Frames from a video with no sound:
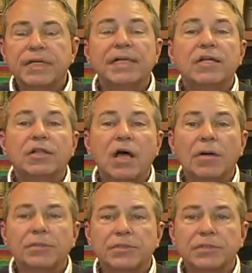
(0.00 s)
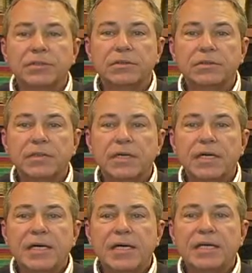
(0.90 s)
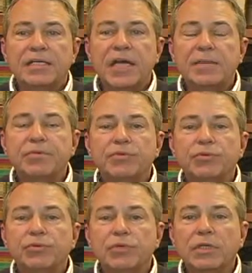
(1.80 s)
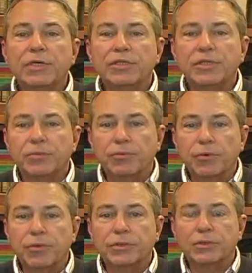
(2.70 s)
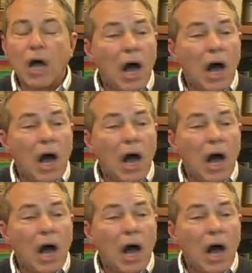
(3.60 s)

any clubs, any type of school leadership roles?